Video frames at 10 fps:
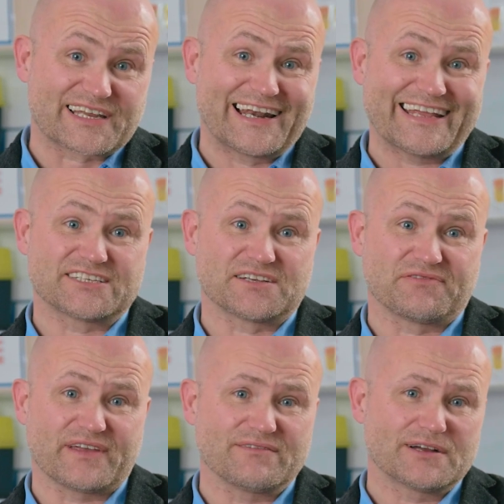can lead to
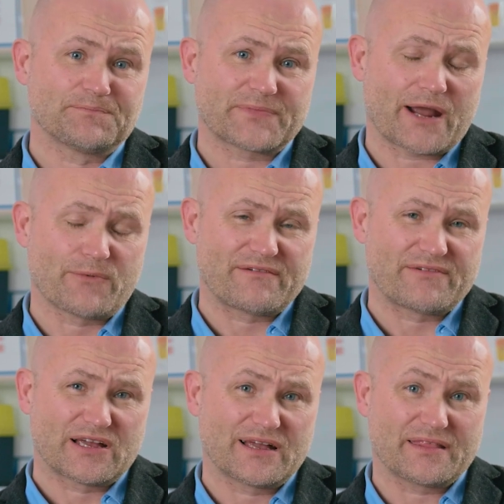fever.
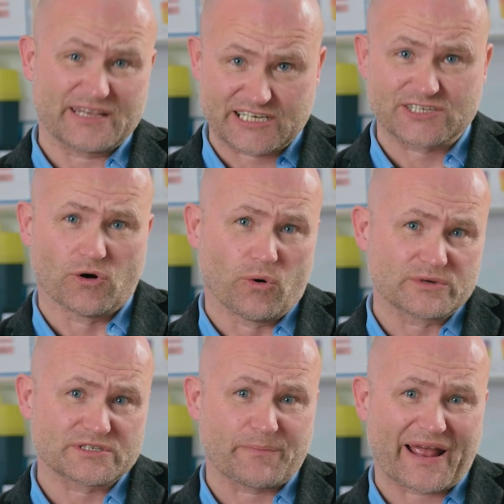However, this is not
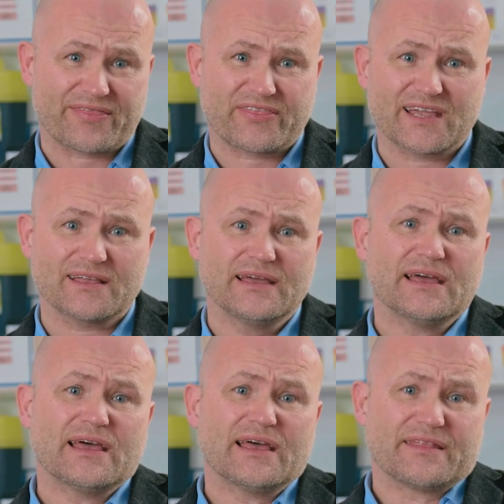always a bad thing.
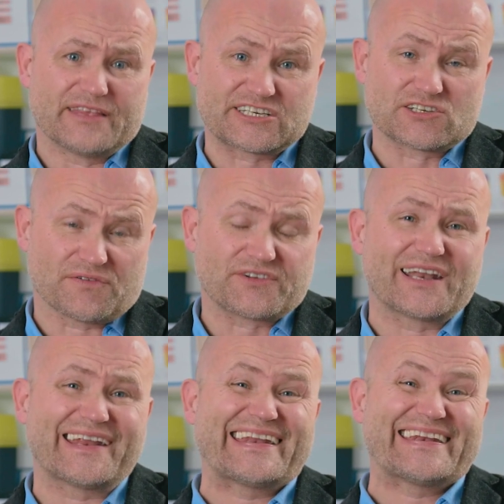This is often
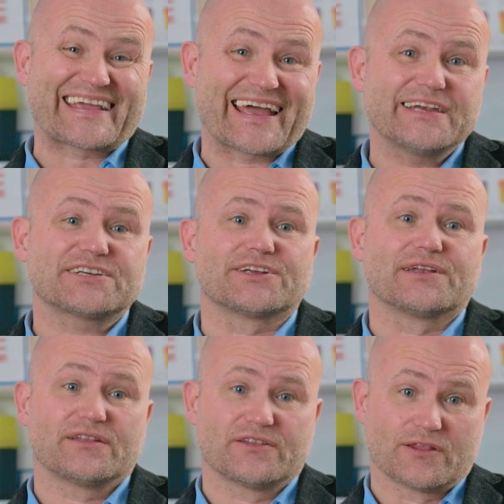an
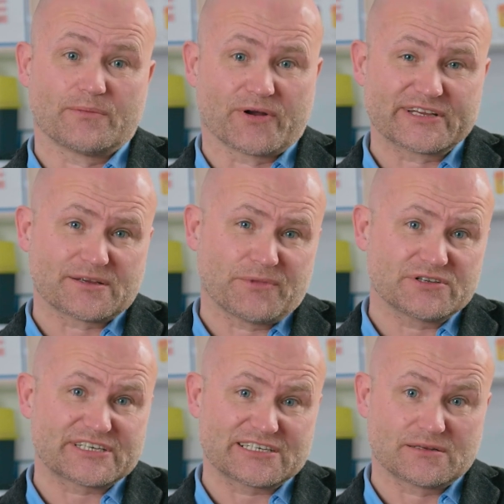indication that the body's
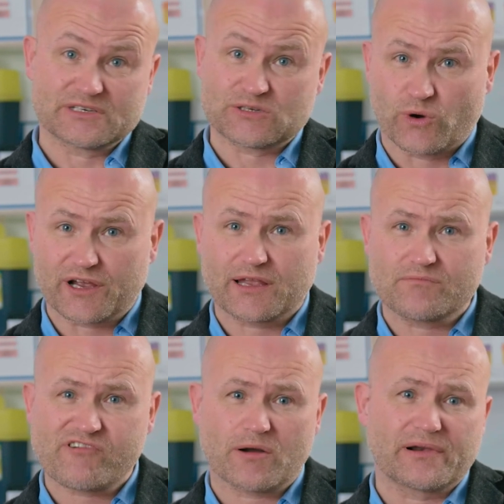immune system is working
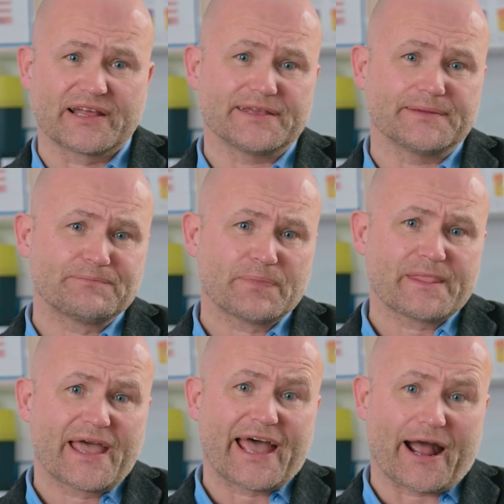properly.
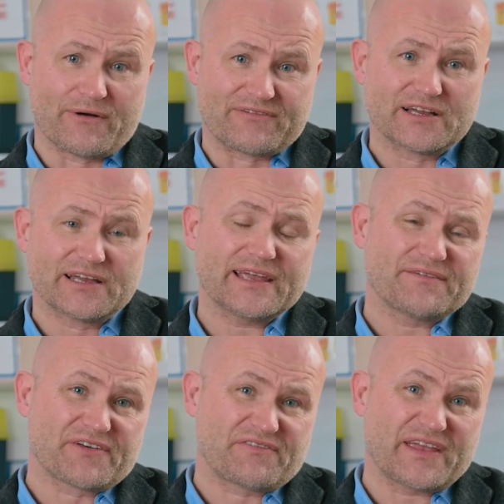However,
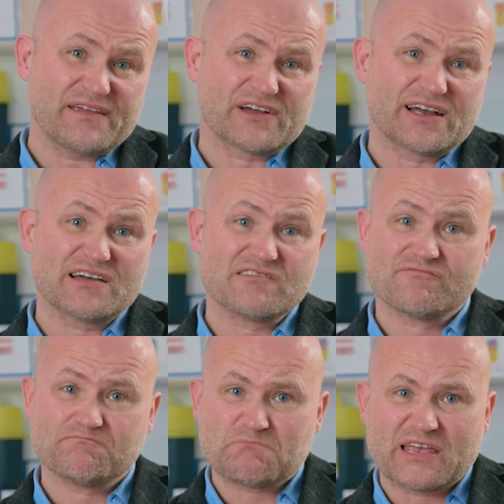if the fever
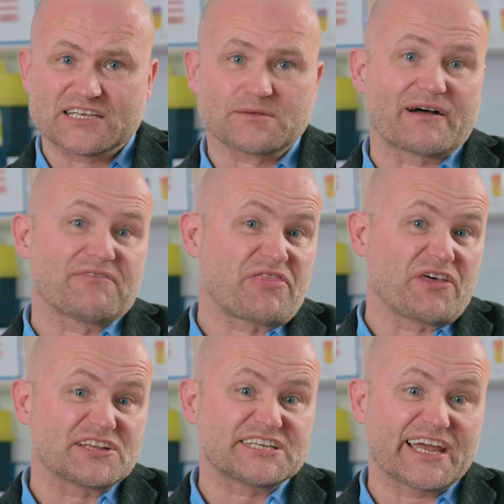is above
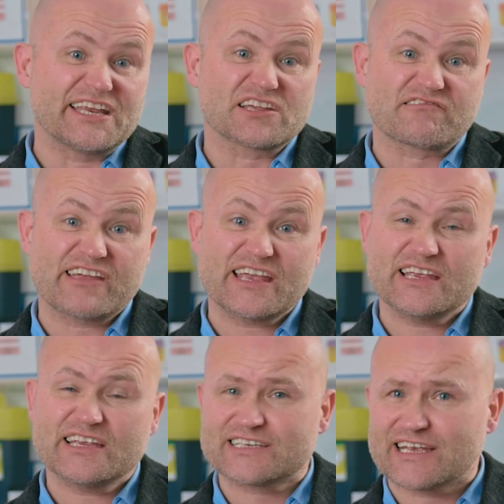38
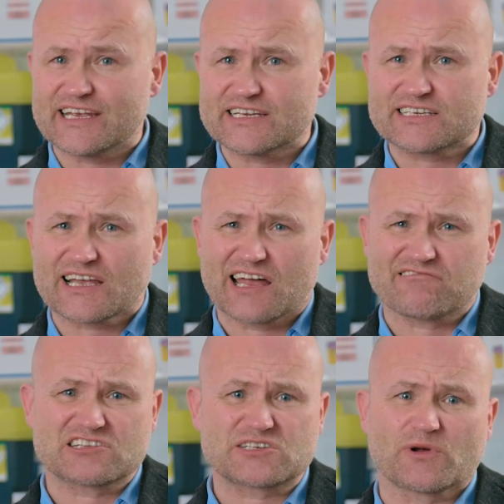degrees, is
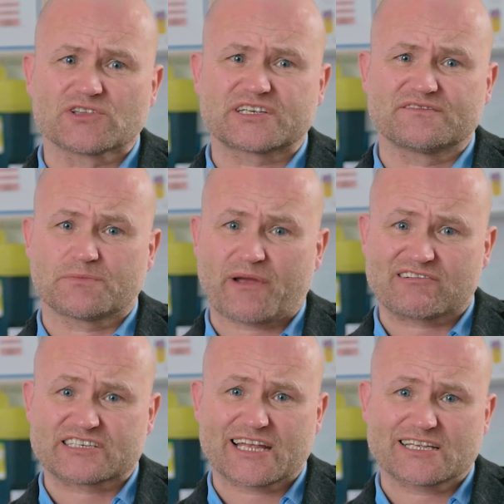unresponsive to
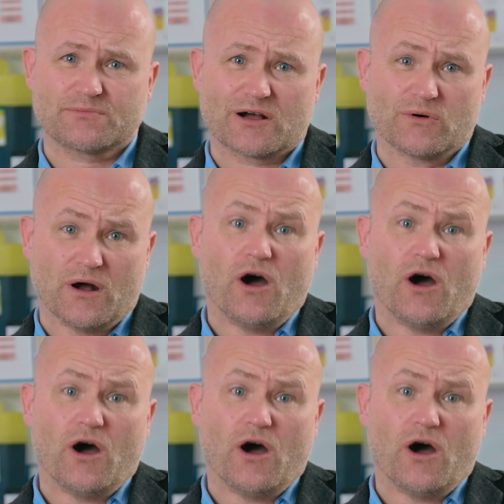paracetamol,